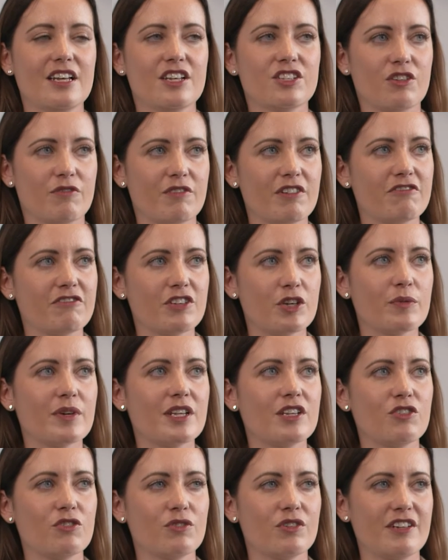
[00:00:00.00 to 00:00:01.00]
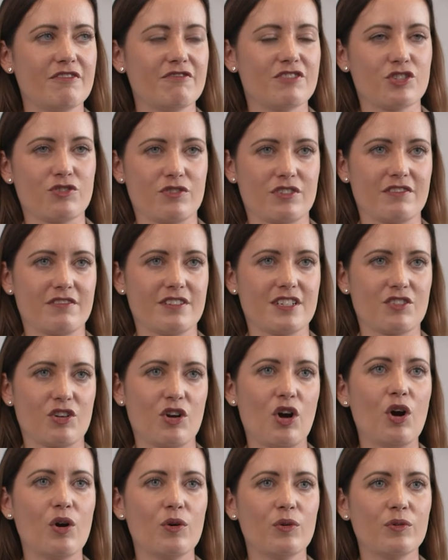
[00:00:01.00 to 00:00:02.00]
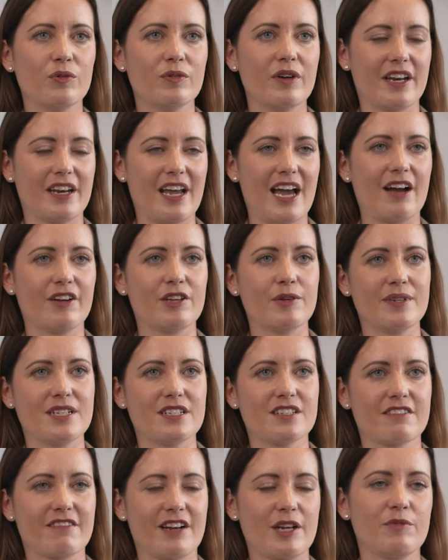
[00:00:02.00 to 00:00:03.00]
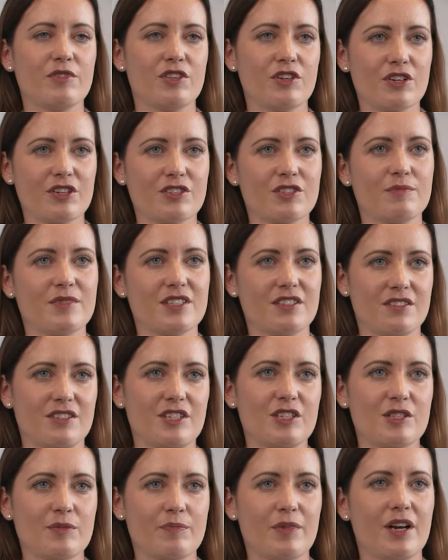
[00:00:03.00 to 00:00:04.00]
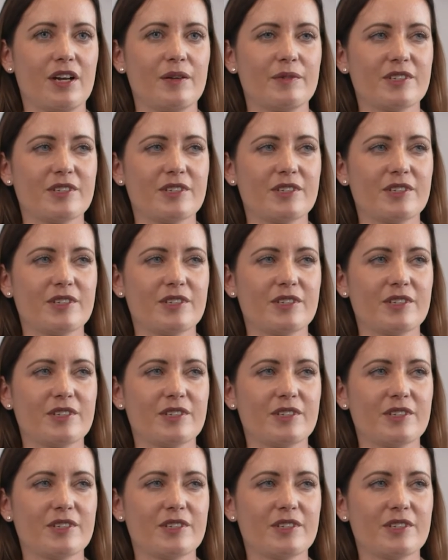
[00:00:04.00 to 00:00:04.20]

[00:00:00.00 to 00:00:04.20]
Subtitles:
So reviewing your infrastructure as a whole and how you integrate with your customers and your supply